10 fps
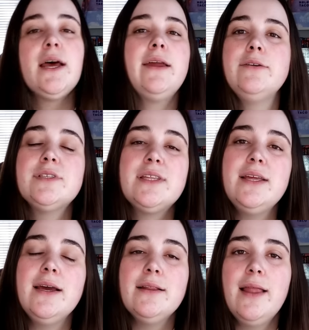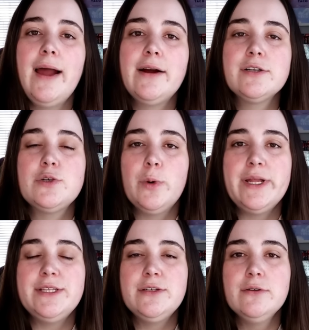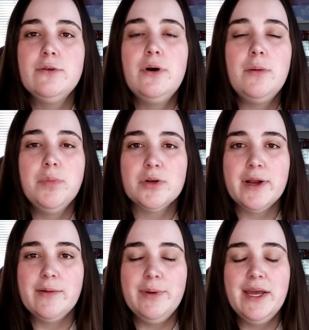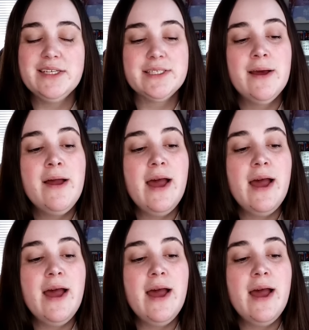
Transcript: I use the Lacquer 22 blurring base,